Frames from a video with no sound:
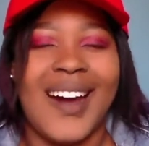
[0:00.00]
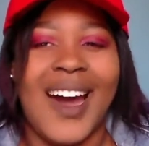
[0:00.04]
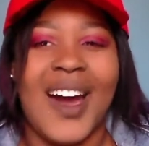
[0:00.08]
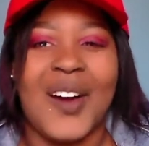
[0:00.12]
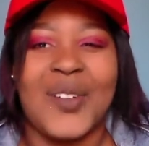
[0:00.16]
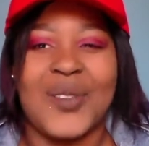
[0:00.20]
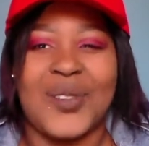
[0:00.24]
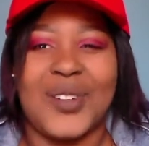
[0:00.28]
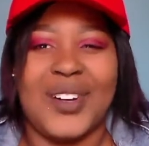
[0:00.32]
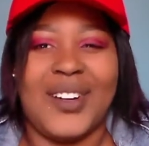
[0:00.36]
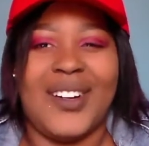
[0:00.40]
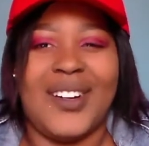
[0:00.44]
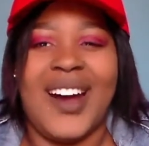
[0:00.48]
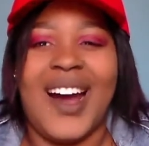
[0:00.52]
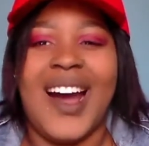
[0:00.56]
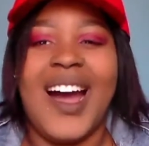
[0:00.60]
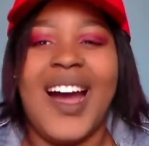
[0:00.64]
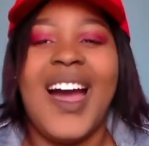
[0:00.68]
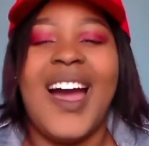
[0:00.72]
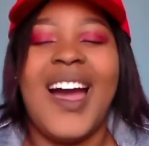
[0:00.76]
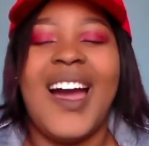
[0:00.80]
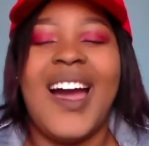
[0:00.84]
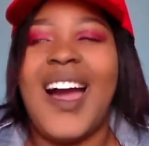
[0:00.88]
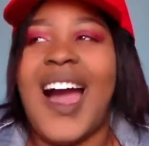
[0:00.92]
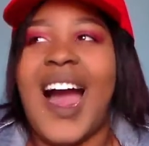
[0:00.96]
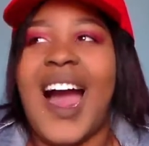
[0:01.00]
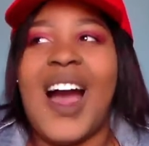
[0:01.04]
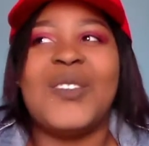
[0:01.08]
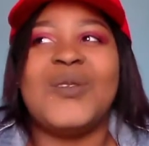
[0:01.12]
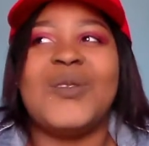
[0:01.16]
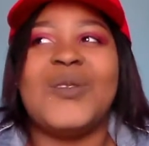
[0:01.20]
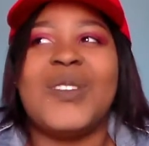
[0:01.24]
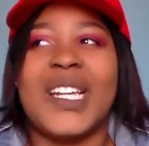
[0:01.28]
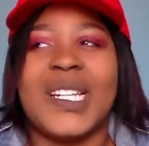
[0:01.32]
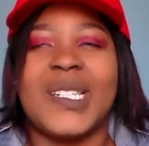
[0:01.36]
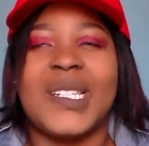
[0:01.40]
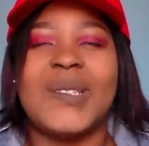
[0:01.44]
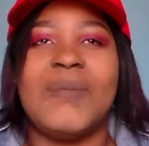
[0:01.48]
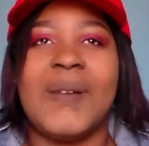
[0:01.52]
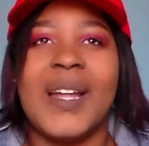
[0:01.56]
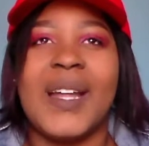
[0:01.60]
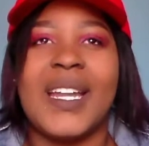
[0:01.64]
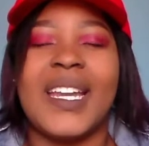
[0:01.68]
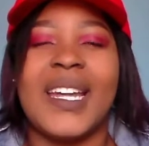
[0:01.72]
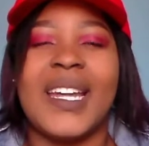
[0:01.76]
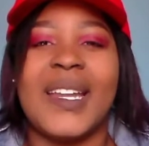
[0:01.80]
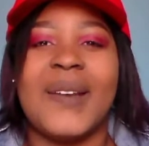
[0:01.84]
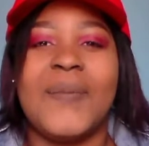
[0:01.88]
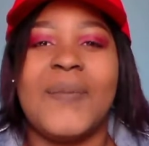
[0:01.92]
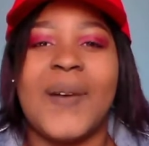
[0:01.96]
I don't know how to
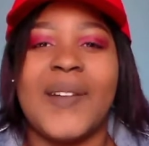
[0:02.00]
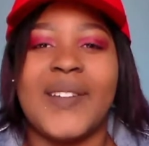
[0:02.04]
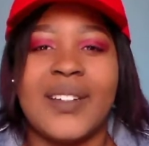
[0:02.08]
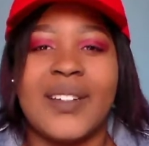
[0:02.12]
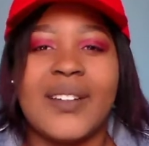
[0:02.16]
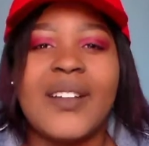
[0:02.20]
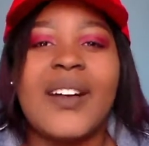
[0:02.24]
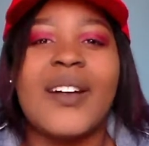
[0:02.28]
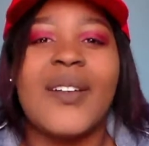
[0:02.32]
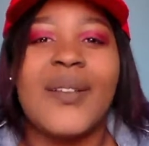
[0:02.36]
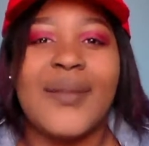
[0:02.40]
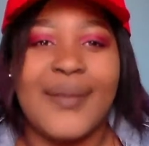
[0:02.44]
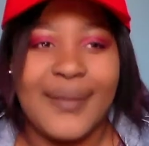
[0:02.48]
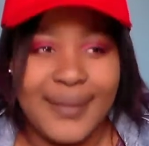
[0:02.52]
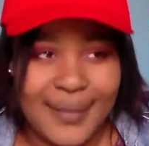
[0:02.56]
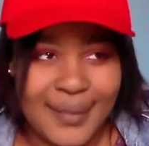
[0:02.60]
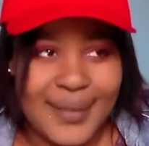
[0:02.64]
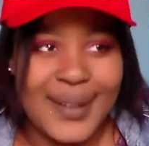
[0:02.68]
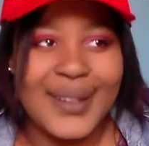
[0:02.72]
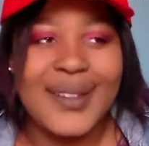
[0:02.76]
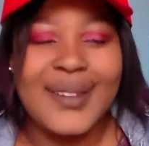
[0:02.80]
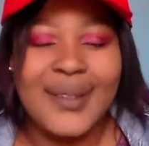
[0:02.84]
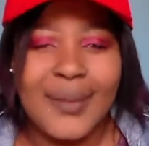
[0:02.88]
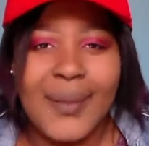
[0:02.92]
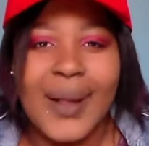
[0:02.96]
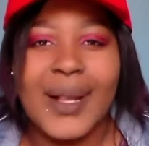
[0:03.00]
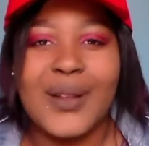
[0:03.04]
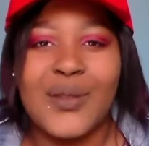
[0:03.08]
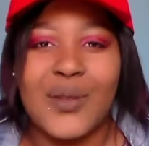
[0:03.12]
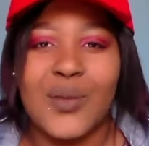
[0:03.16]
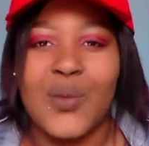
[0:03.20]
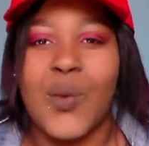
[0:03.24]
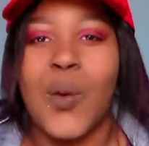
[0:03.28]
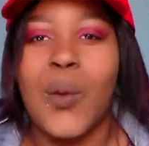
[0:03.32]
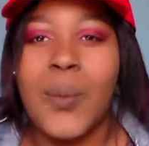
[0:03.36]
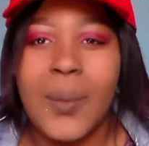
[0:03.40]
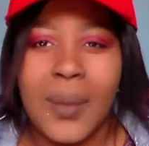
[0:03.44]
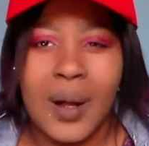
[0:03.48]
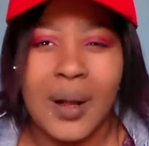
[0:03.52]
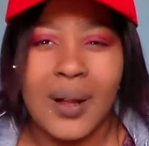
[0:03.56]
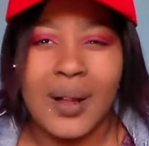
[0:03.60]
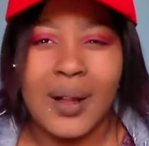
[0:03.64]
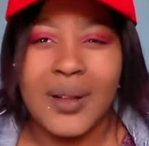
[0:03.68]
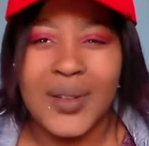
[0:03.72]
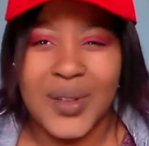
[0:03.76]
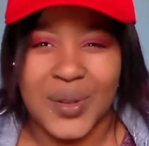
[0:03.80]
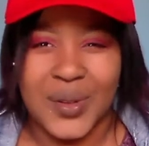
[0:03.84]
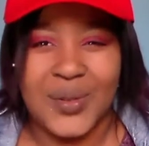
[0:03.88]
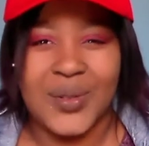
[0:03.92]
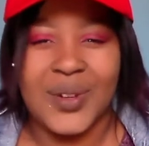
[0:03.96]
explain it, but it smells
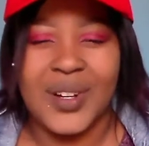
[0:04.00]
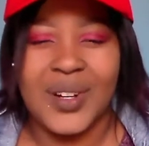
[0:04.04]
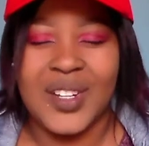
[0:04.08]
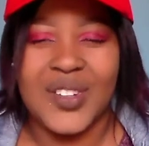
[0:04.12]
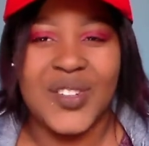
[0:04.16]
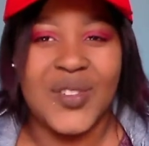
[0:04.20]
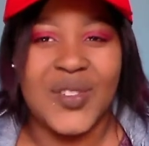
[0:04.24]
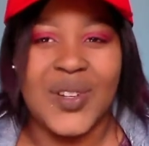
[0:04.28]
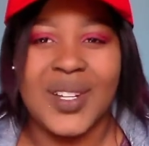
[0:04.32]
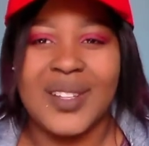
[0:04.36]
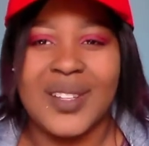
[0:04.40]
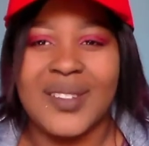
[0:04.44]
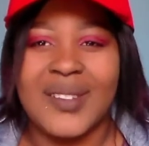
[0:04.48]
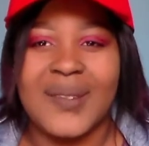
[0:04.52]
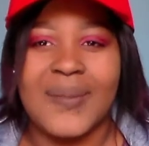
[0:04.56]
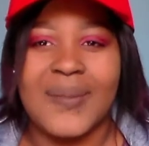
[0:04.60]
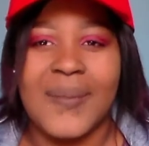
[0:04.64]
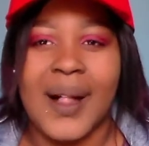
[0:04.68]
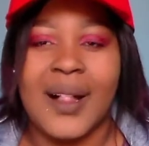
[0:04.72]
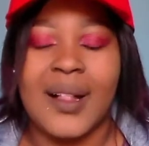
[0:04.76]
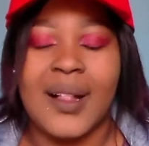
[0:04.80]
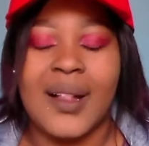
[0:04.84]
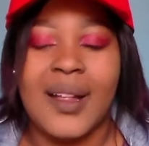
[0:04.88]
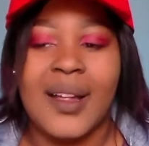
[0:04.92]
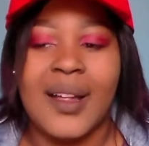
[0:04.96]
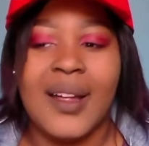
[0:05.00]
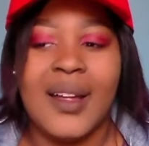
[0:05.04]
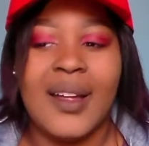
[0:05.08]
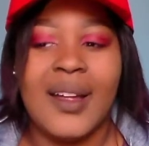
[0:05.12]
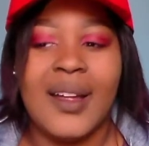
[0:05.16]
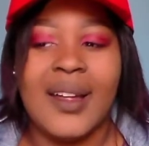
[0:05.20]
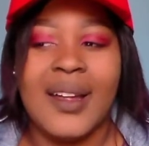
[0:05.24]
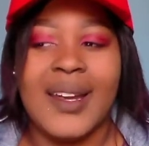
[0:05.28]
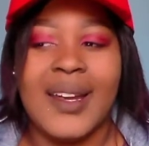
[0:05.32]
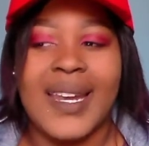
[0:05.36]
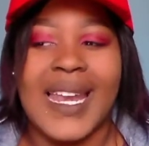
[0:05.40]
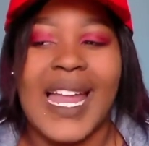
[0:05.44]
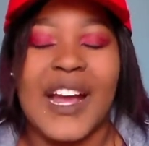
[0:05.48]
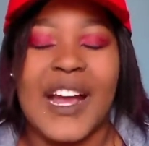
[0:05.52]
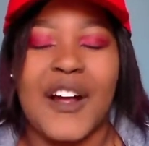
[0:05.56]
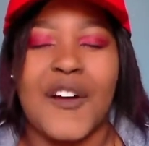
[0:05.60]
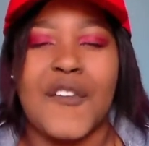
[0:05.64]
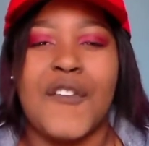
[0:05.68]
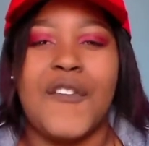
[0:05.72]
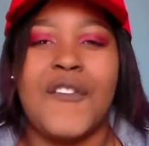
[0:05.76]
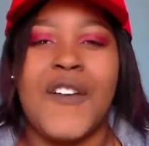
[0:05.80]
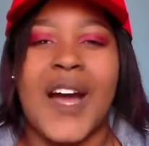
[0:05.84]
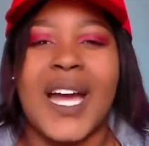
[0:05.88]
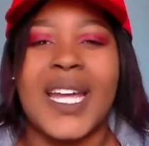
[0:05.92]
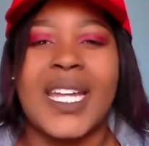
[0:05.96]
normal, you know. It shouldn't smell
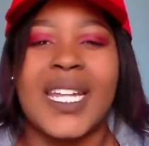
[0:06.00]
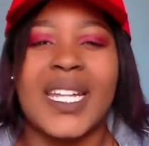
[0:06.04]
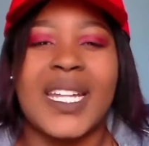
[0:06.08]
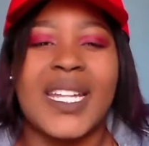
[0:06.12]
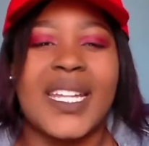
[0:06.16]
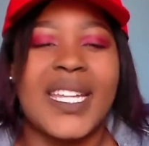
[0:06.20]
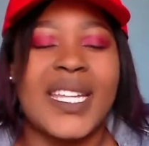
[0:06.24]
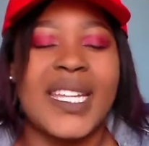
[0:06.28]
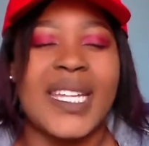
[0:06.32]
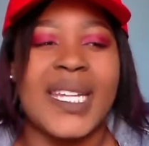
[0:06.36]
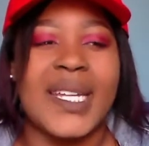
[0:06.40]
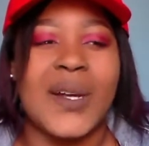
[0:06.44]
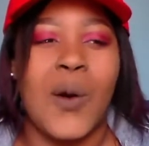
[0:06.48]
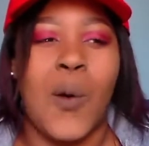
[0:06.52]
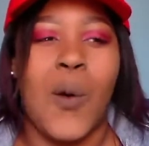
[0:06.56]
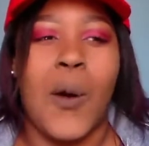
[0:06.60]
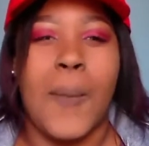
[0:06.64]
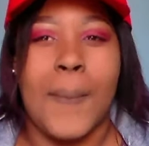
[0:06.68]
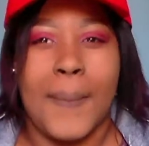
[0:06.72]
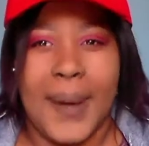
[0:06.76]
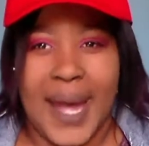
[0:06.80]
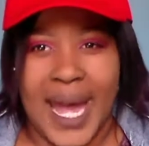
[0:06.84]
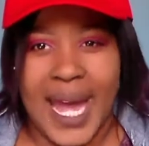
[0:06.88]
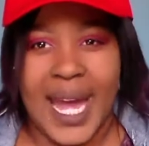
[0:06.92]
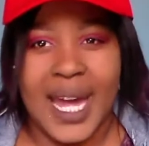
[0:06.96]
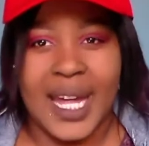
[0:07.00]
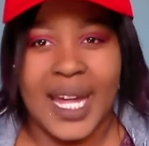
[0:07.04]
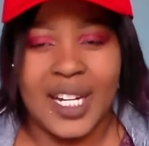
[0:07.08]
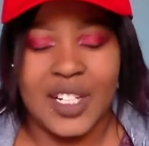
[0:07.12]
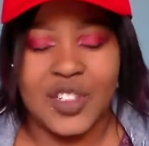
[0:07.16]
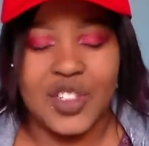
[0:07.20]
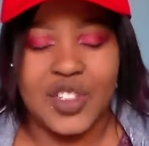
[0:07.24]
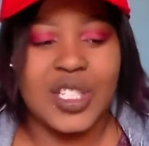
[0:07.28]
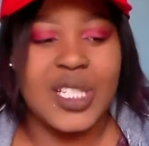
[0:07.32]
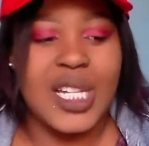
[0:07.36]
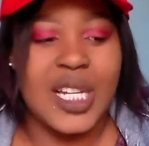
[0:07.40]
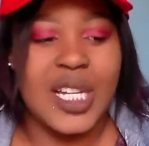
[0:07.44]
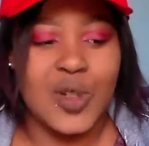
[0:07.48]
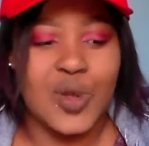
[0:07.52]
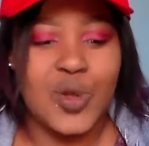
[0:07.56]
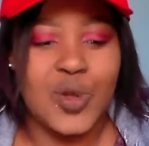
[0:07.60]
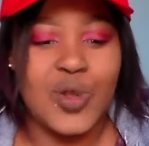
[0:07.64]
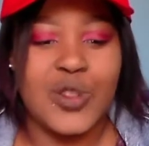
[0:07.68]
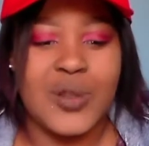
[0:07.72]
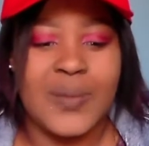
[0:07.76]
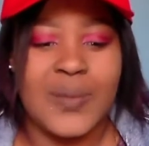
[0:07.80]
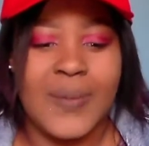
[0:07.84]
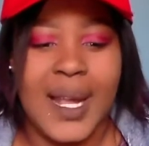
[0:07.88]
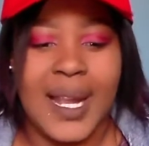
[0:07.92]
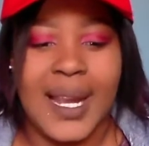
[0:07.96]
like funky or bad. It just has
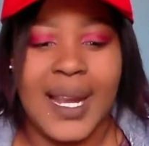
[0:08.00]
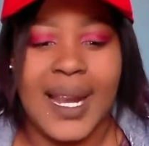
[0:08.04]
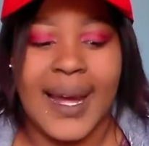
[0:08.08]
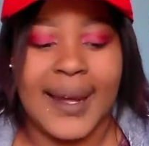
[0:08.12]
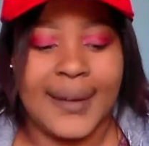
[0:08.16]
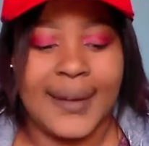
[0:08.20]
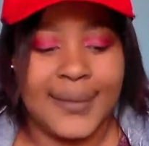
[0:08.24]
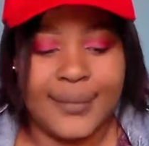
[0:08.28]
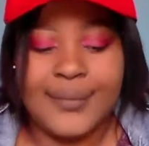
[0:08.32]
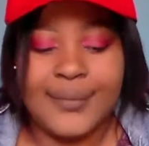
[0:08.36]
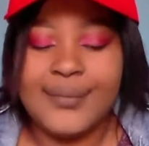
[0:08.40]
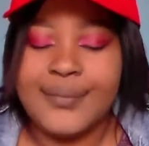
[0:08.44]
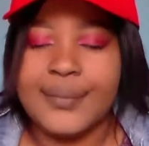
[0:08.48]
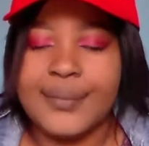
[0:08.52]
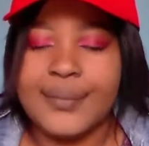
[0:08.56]
to smell like